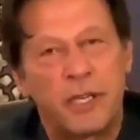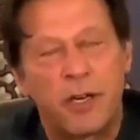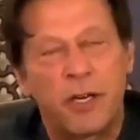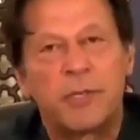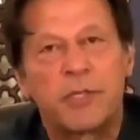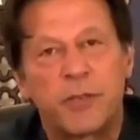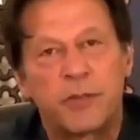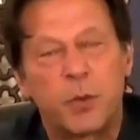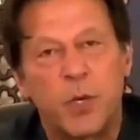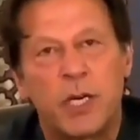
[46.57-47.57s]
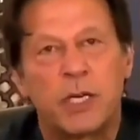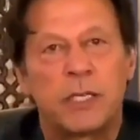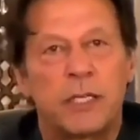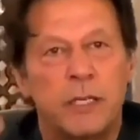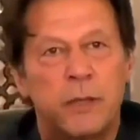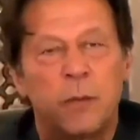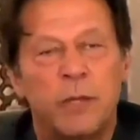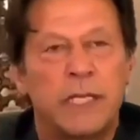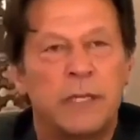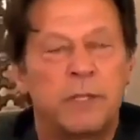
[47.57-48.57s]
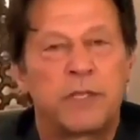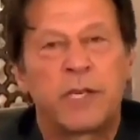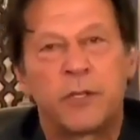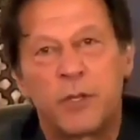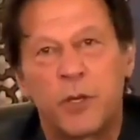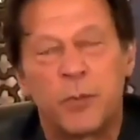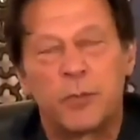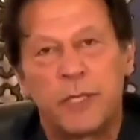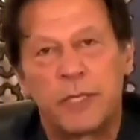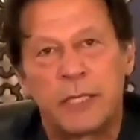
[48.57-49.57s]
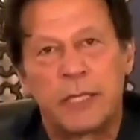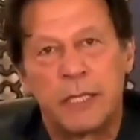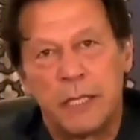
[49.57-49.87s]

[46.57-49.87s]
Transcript: economies of the world where they were trying to cope with